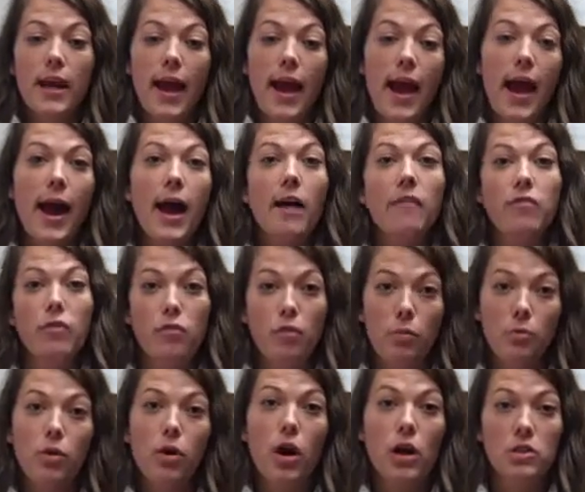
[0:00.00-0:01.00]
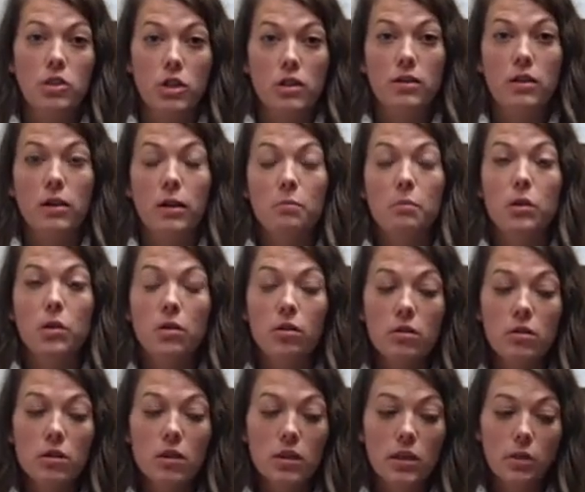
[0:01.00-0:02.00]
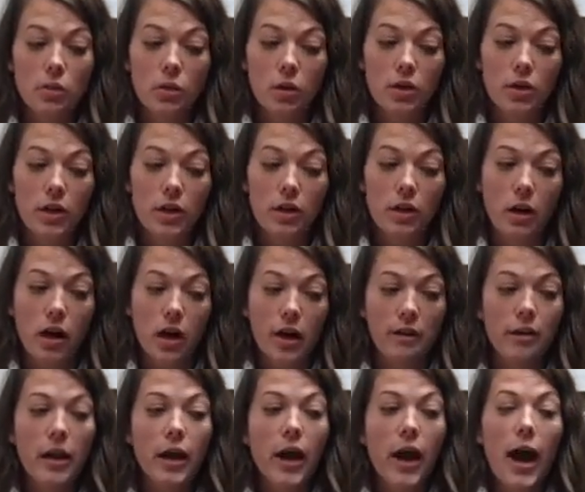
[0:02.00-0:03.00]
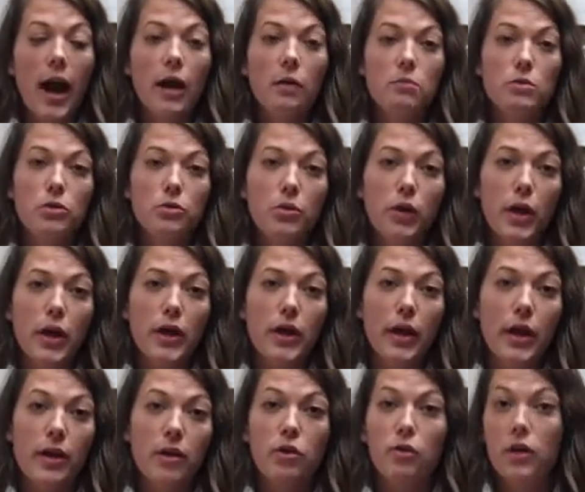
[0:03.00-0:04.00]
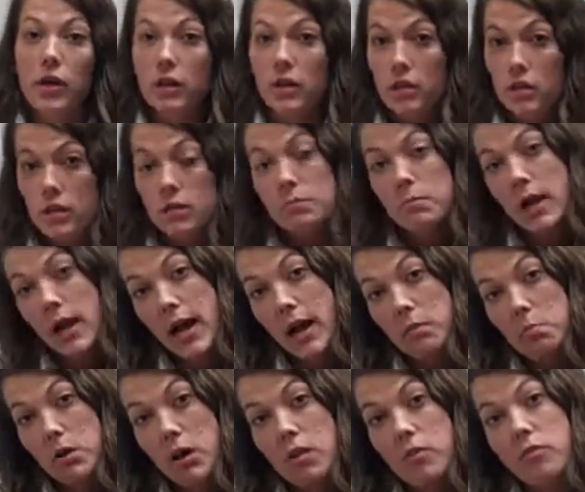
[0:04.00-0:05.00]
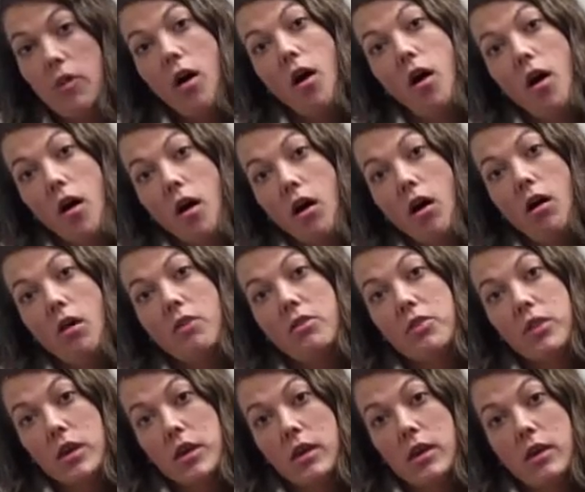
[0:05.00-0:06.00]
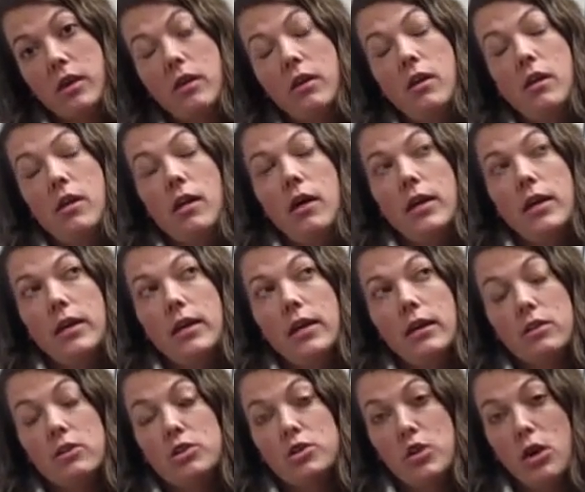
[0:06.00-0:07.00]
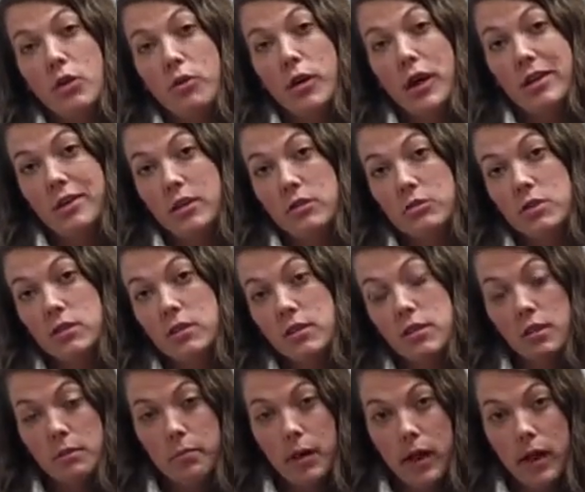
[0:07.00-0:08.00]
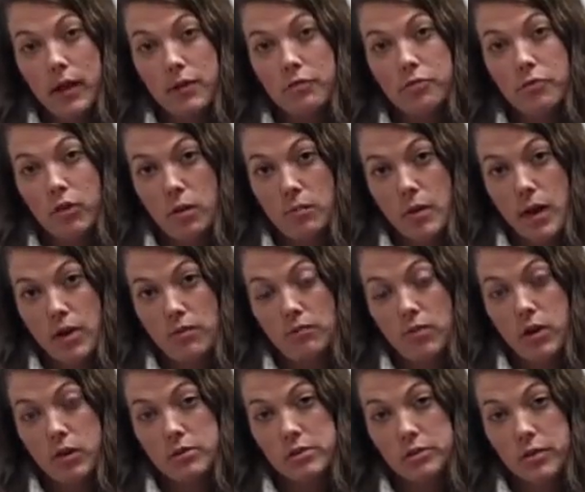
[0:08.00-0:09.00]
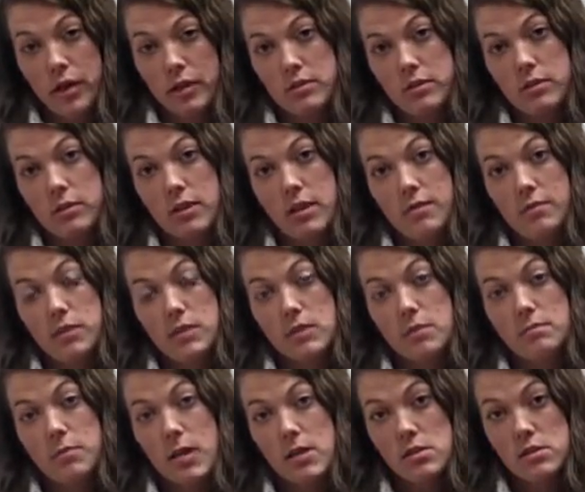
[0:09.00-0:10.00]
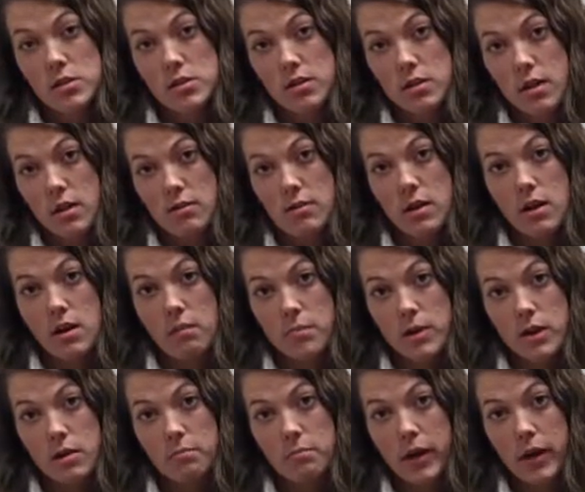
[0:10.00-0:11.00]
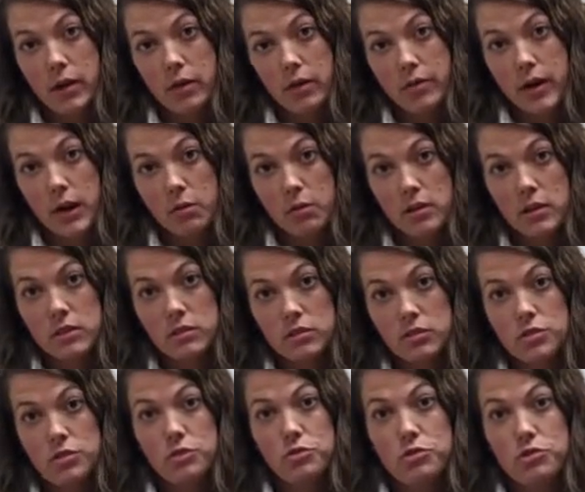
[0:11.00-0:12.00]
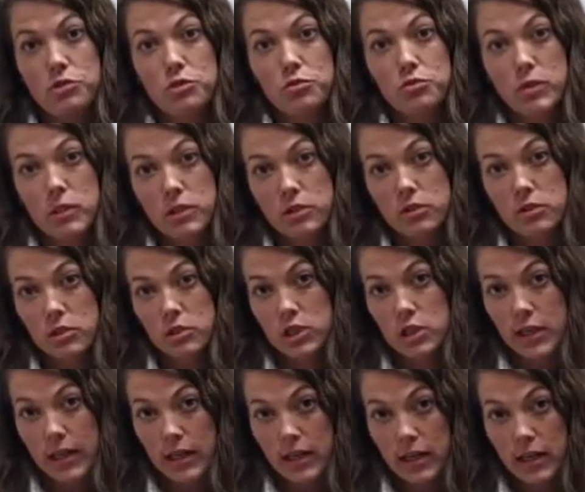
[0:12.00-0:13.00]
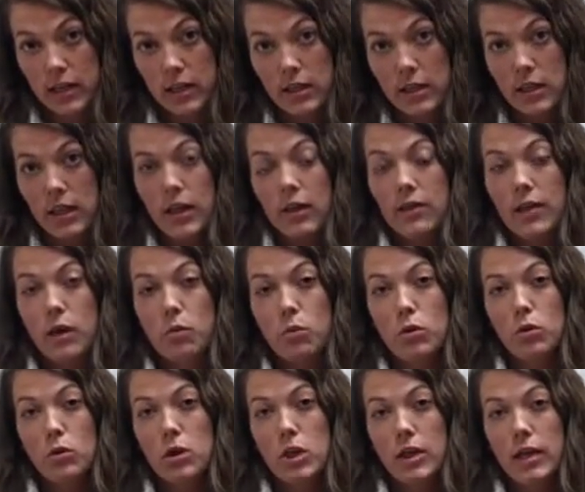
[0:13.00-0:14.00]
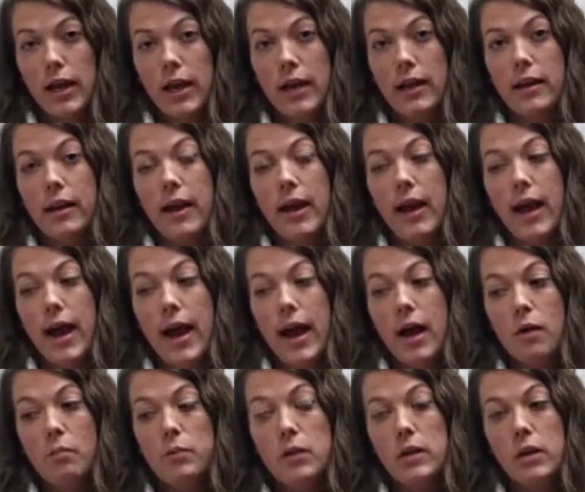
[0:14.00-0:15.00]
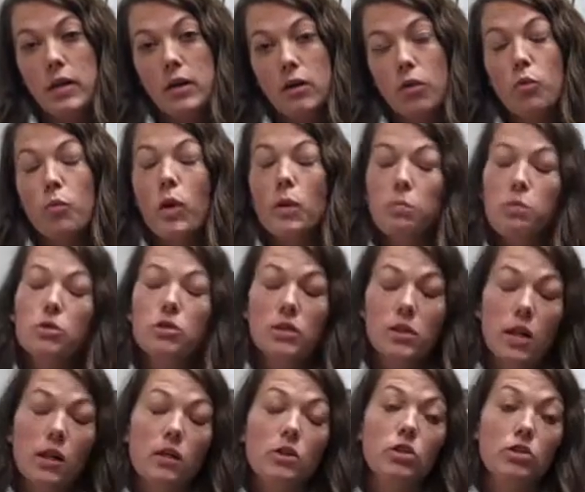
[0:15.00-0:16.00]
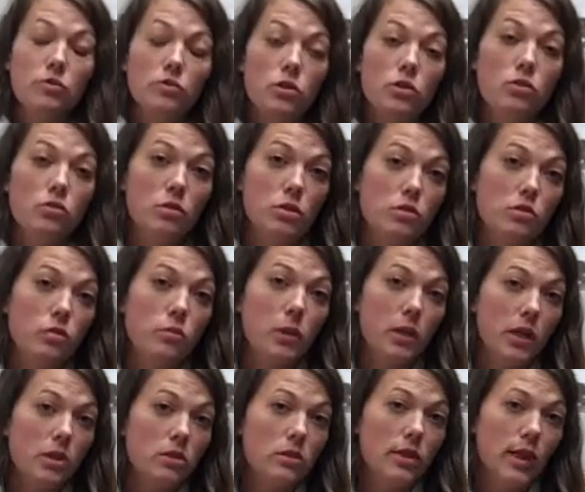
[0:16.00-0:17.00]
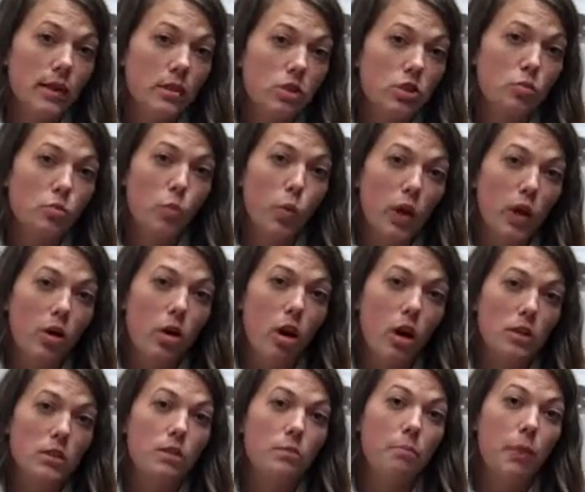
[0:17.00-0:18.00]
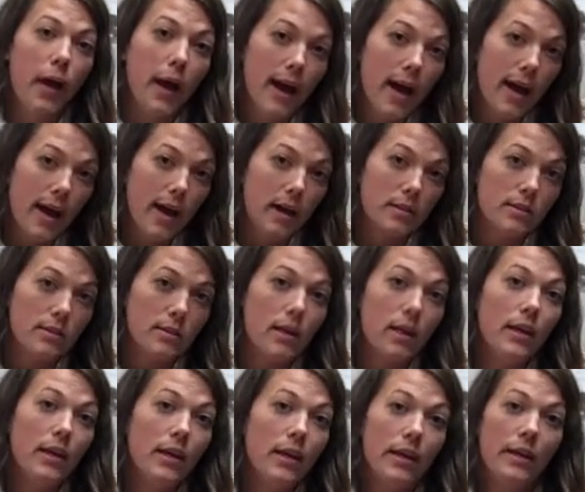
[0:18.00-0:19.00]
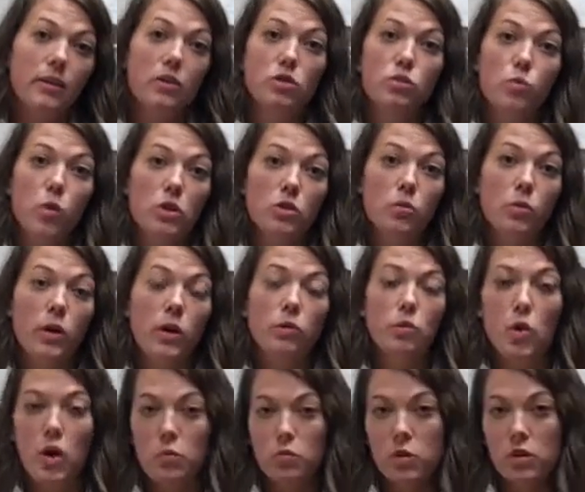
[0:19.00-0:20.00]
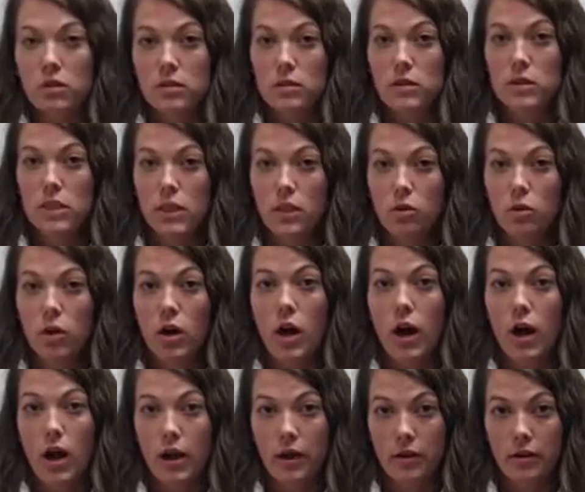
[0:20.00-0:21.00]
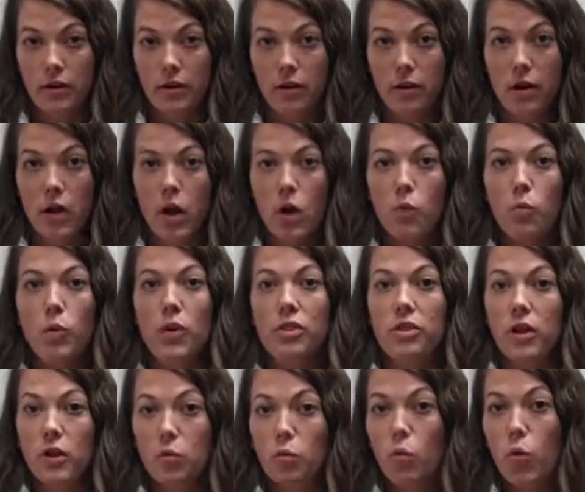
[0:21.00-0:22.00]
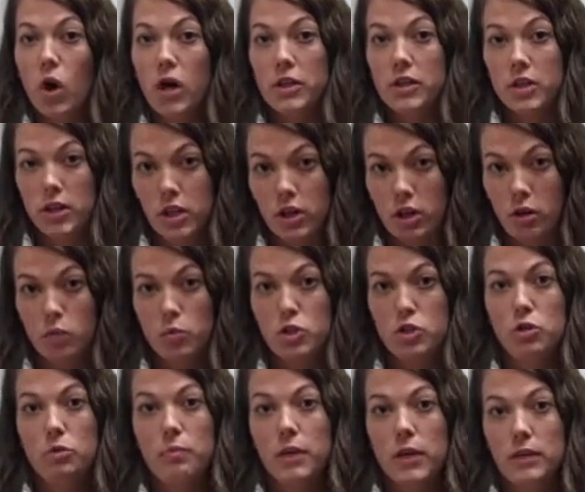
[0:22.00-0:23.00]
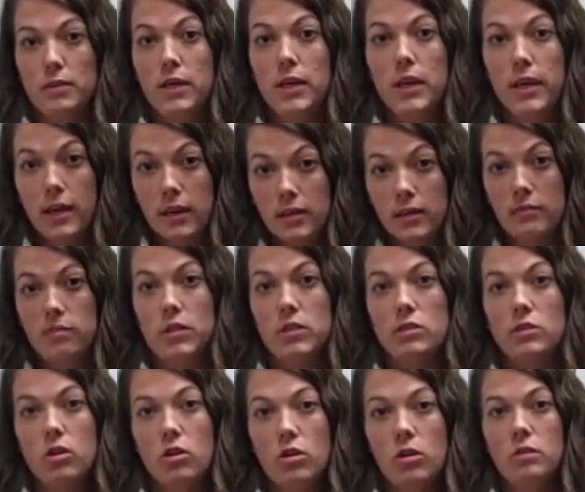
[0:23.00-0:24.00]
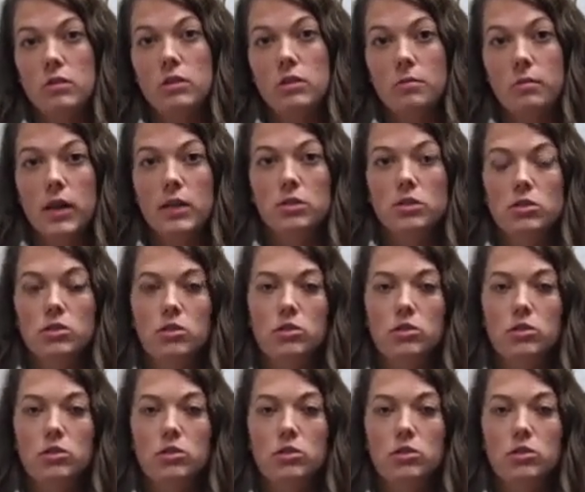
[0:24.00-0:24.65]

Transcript: half of the project that I'm currently working on, I'm doing a curriculum map of all the English 090 syllabi from that fall 2011 semester, and then I'll be comparing that with institutional research data that will look at how many or what percentage of students from each section went on to pass English 121 with a C or higher within 1 year, which will be at the end of this current semester.